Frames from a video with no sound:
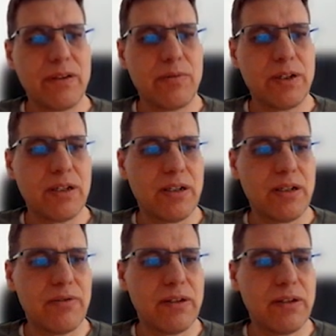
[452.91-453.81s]
we
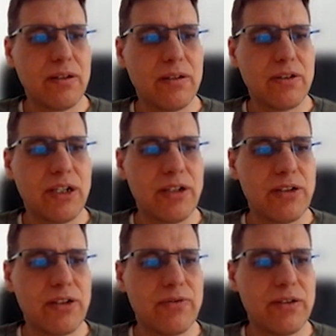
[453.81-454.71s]
have the
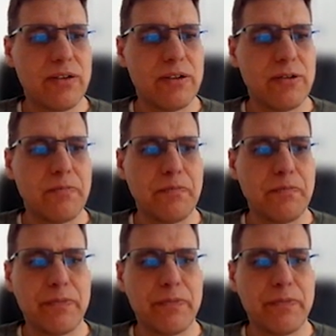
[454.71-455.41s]
change of the